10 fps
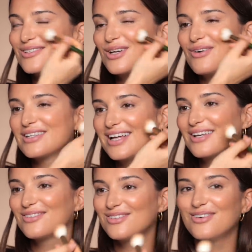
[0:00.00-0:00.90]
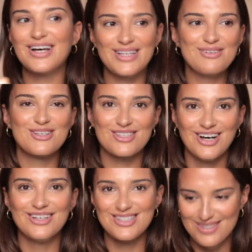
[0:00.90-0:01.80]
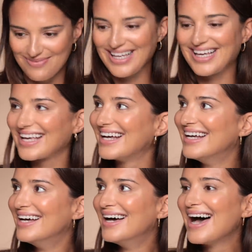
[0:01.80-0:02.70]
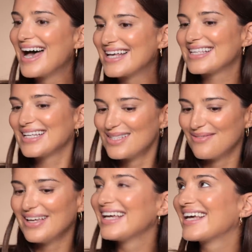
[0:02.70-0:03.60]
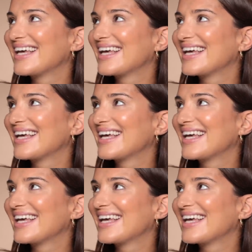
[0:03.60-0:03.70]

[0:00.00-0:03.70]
So I was like, you know what? I'm just going to speak as I speak.